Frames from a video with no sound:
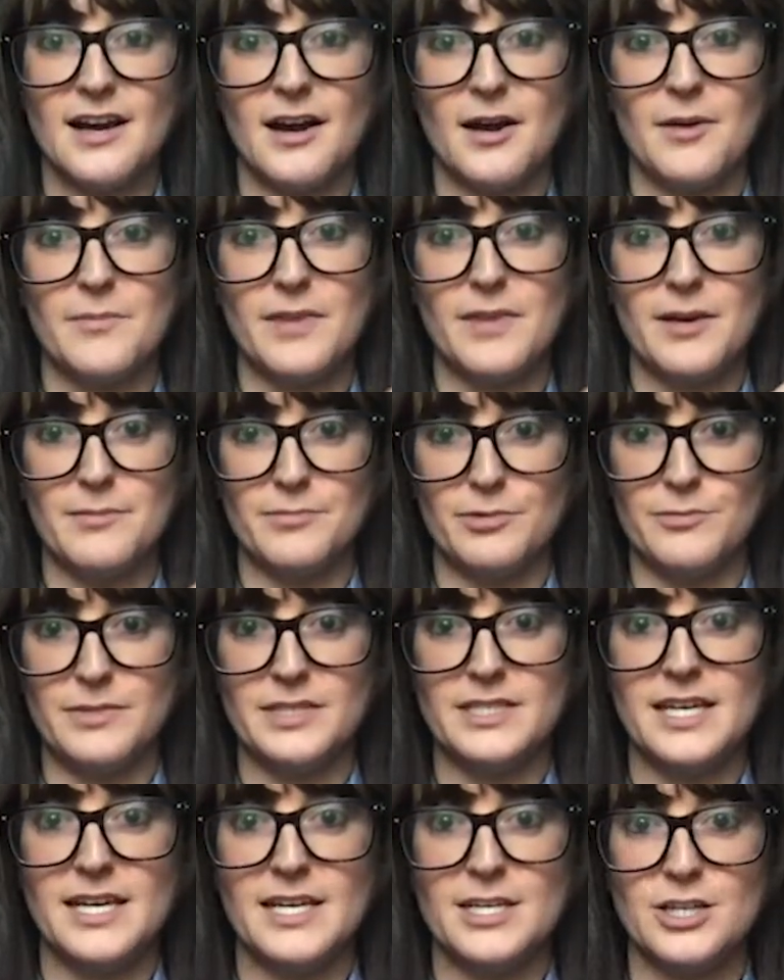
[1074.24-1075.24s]

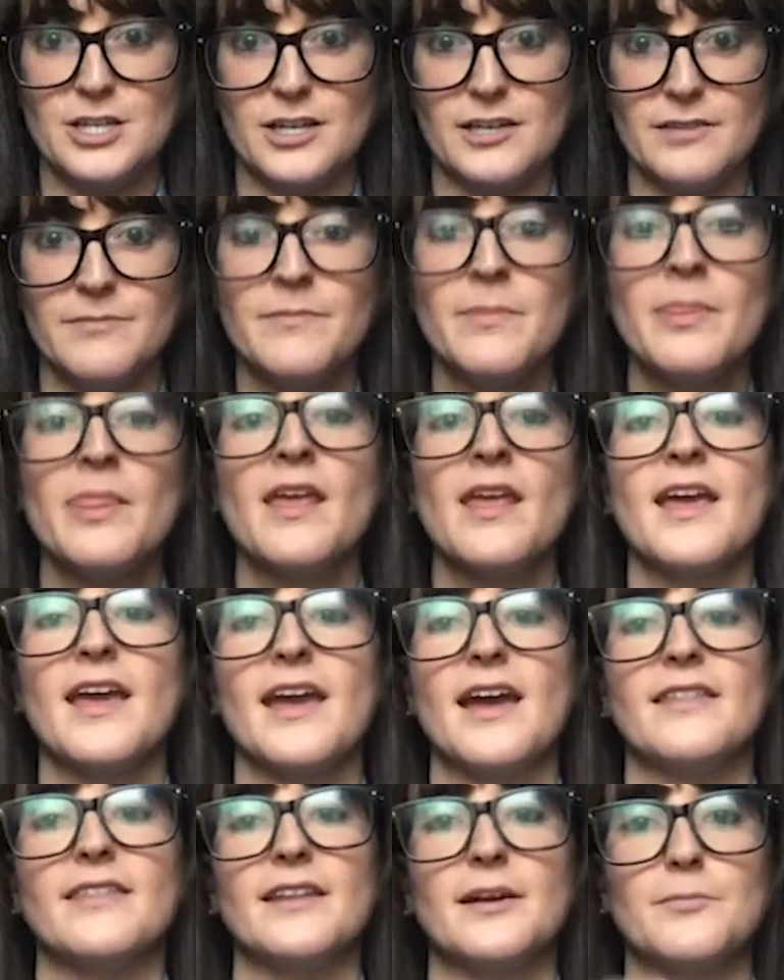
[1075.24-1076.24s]
implementation
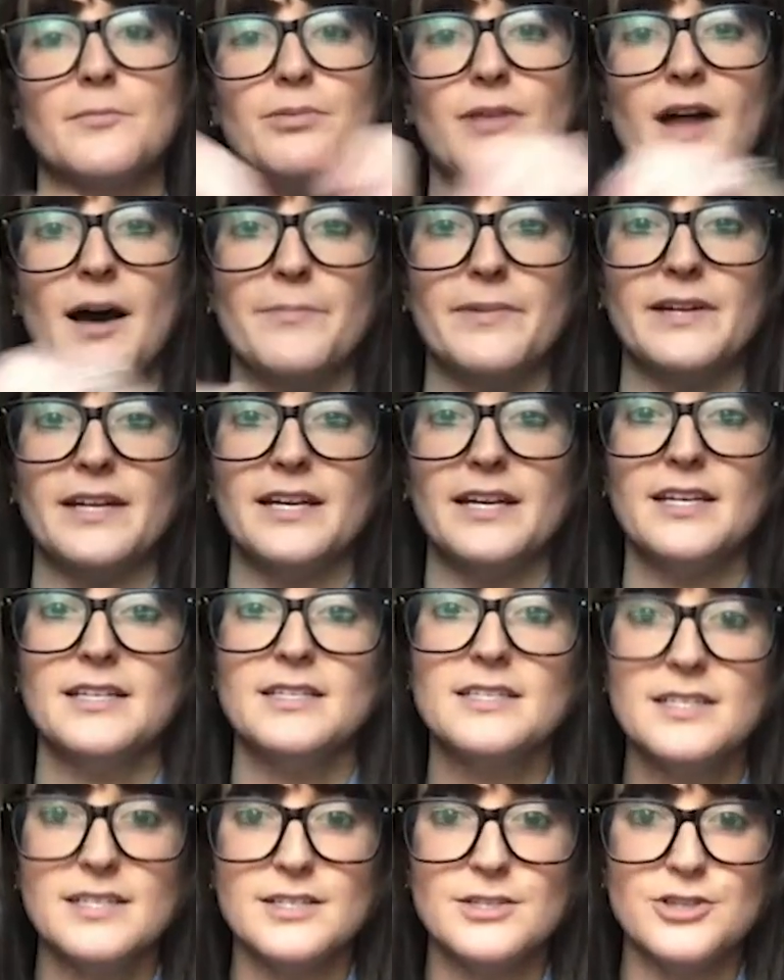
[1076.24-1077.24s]
and then plop it
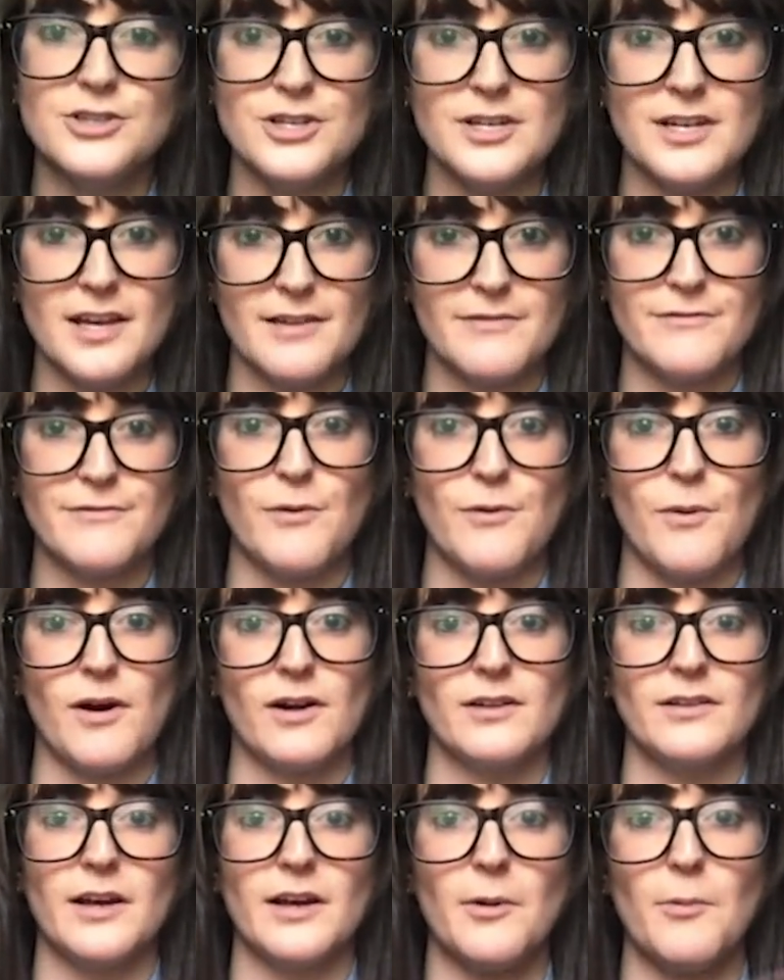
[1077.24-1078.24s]
into
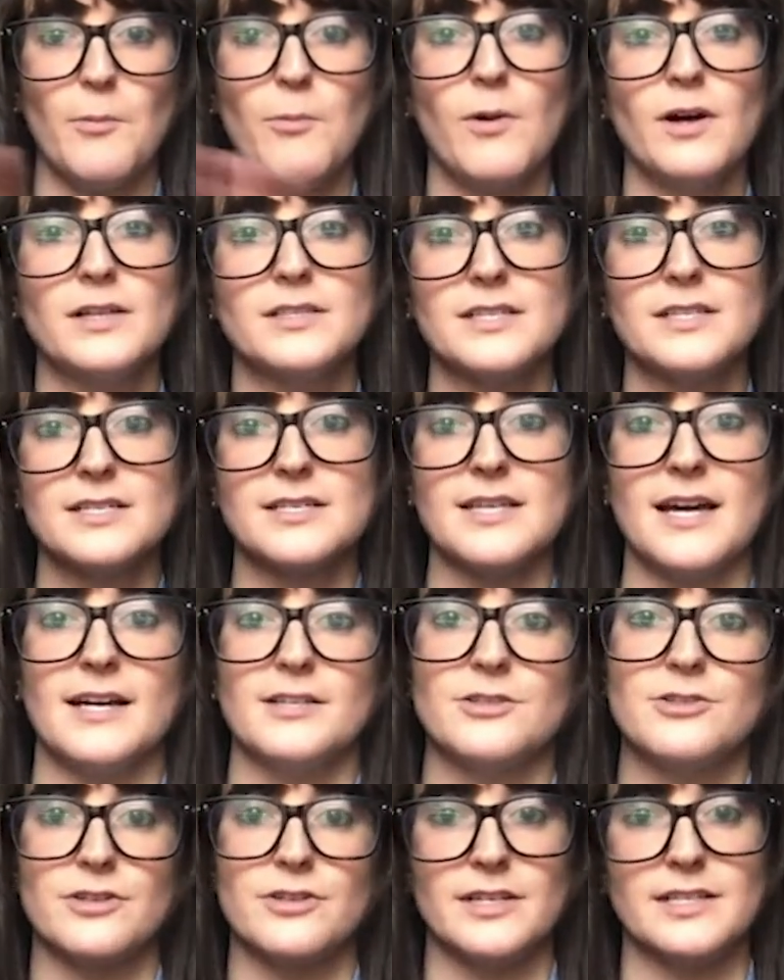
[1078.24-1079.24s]
GA4, like what does
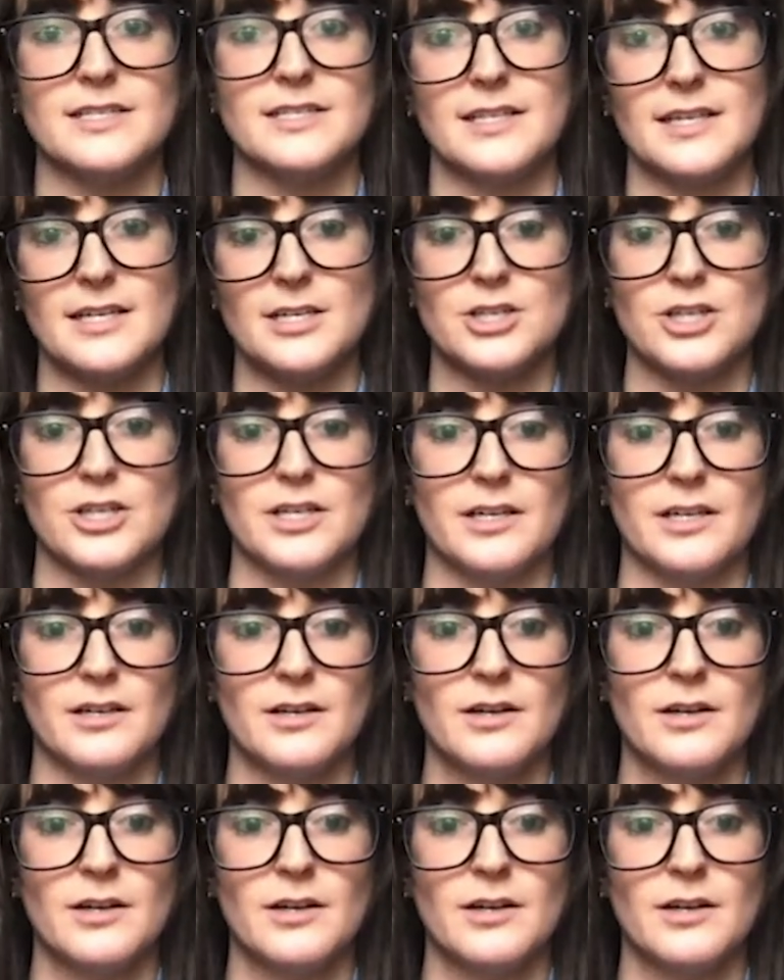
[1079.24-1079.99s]
that translation